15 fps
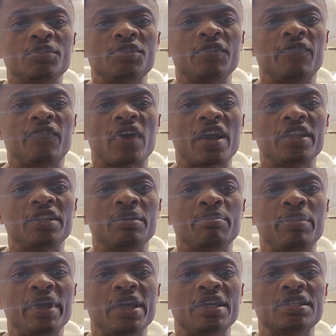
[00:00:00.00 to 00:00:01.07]
define the
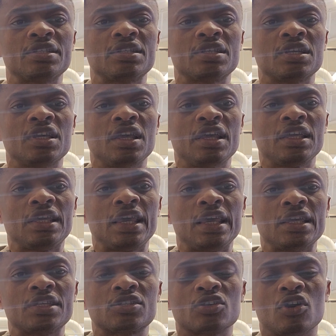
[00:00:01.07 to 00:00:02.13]
base
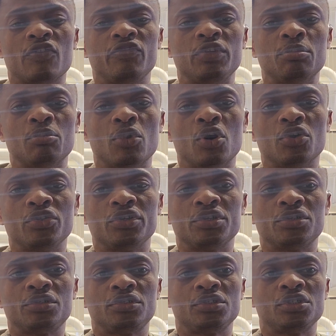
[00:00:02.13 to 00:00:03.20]
case of the model,